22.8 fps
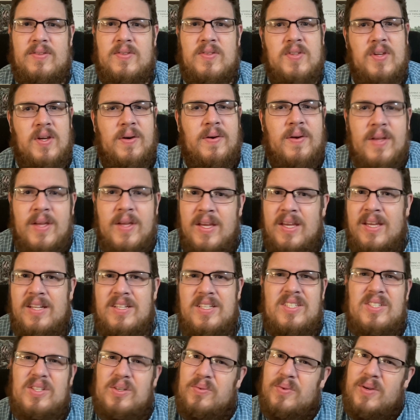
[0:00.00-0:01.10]
So
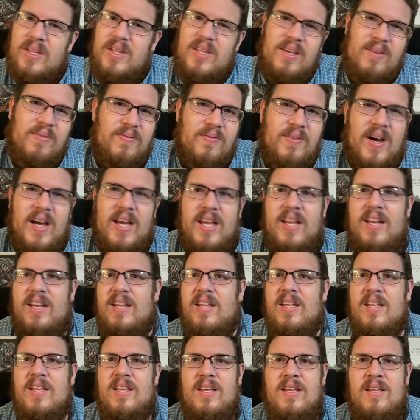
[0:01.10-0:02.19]
just a really fun,
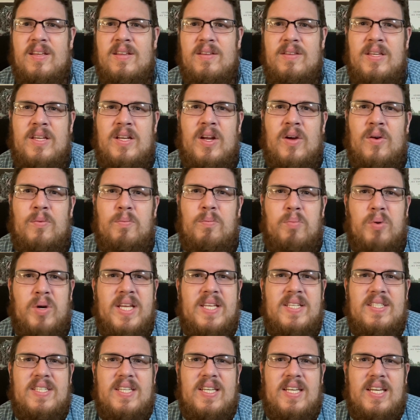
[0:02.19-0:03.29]

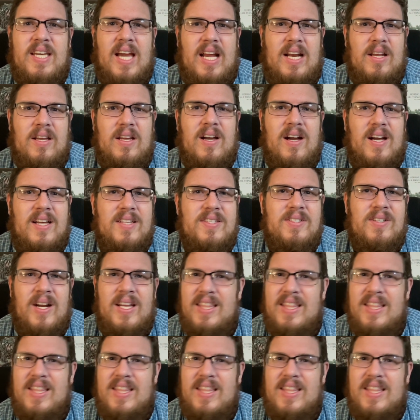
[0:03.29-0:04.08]
breezy kind of concert.